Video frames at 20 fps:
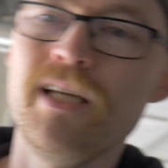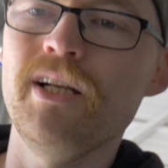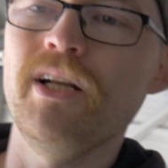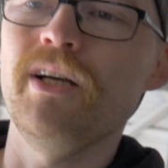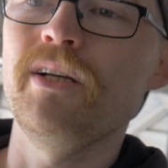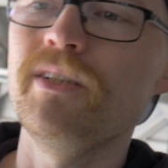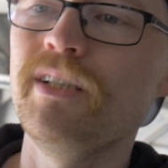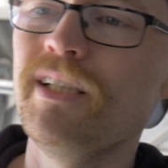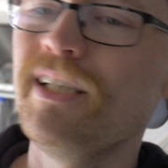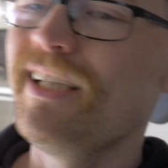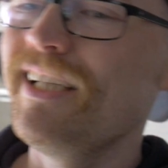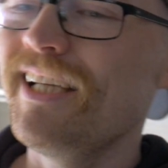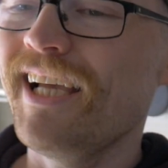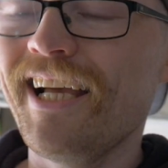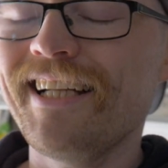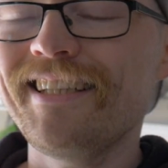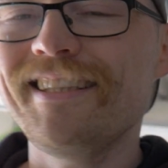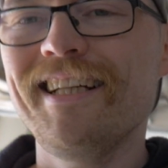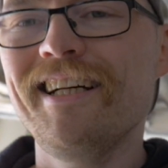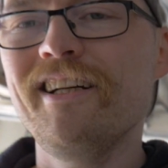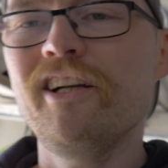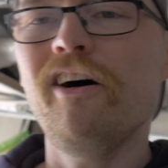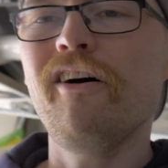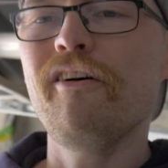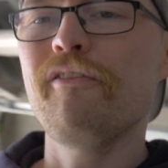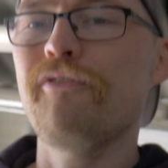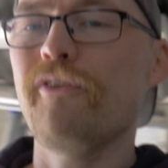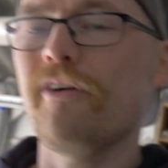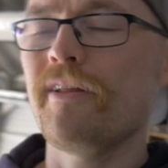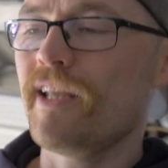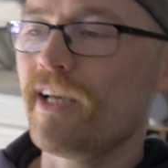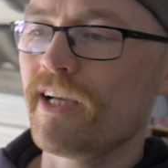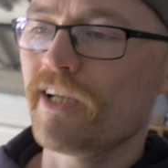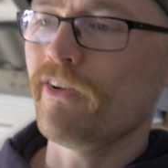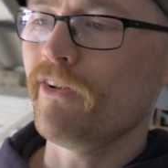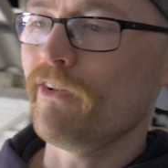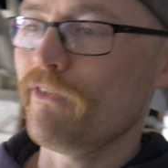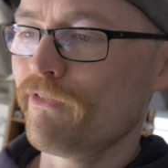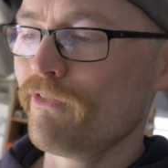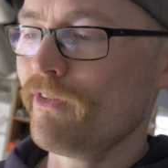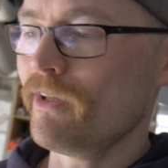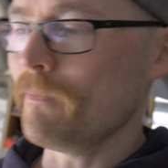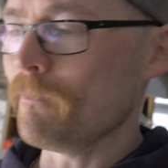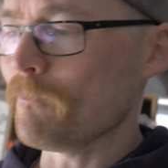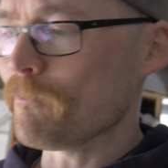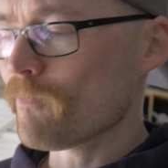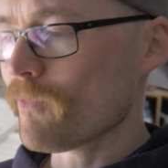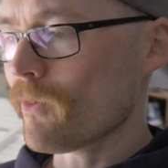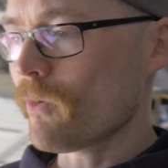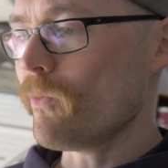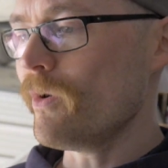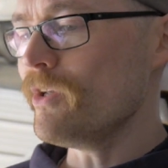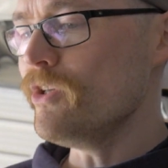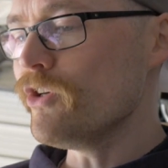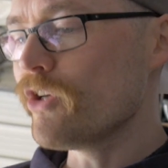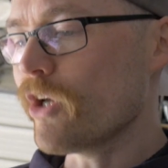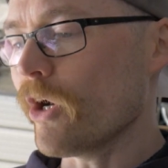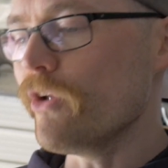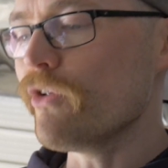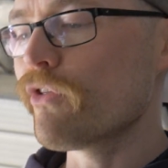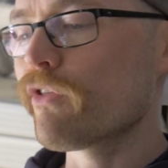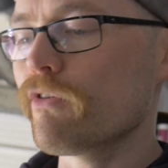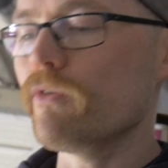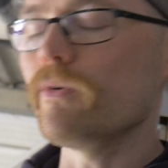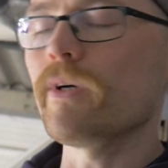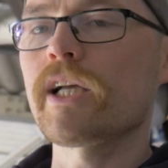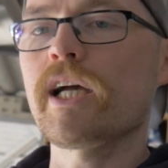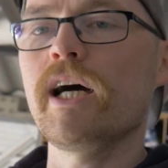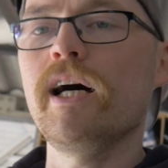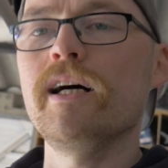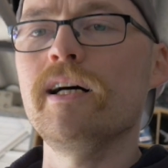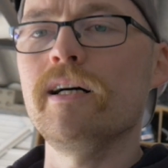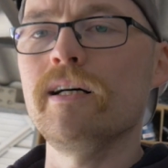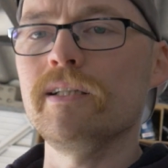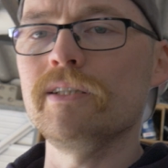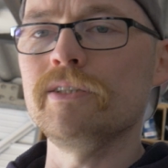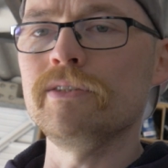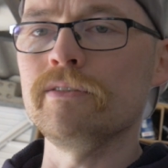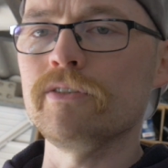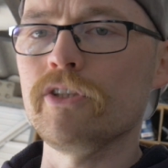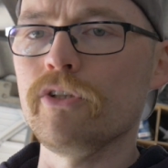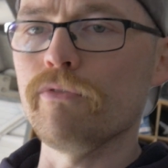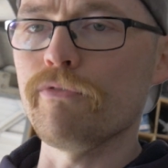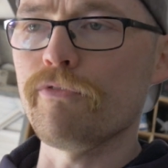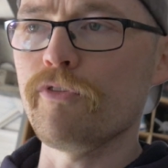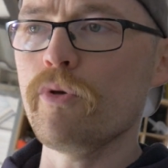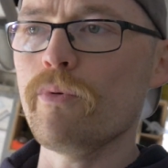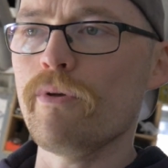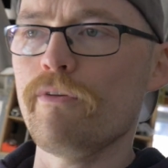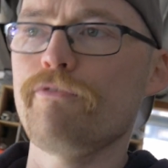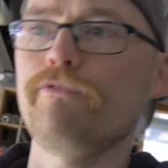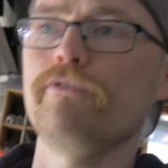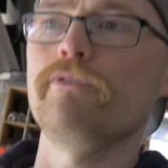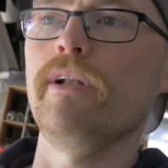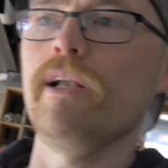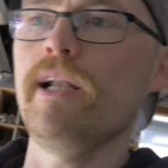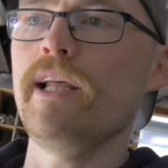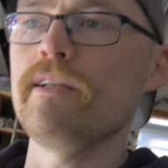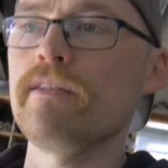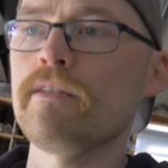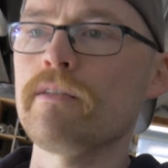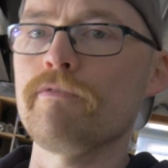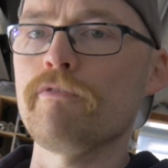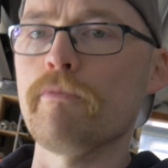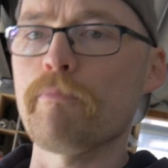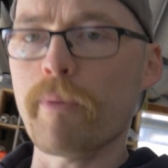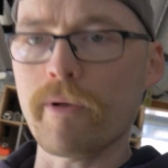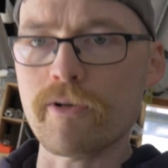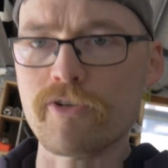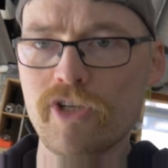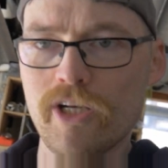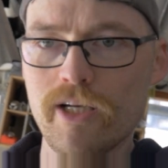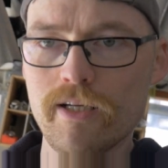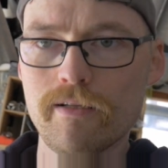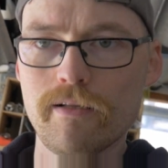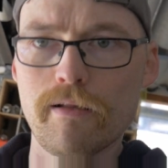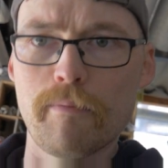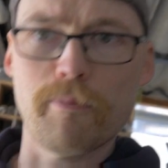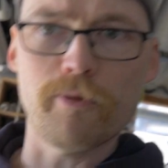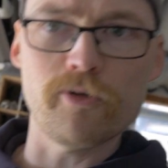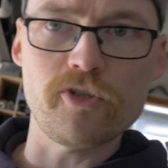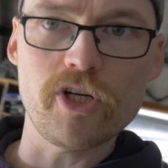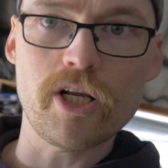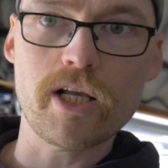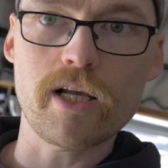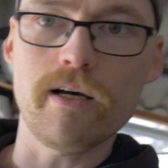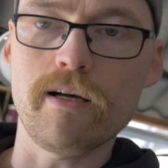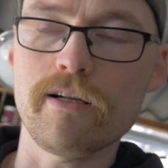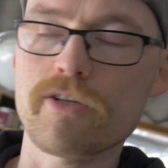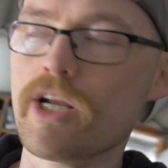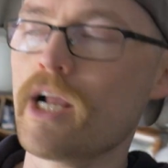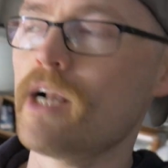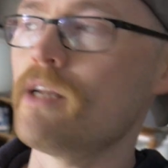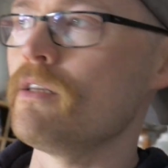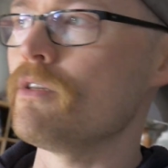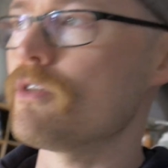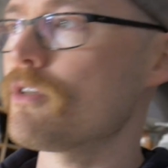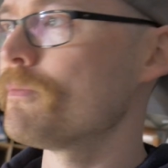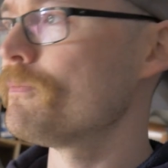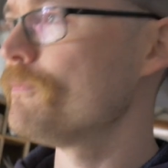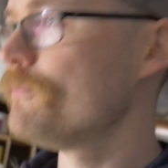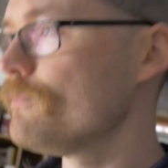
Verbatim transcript: you know. And, and I find that kind of thing when you go through a car and you view it through the lens of the budget, the budget car challenge.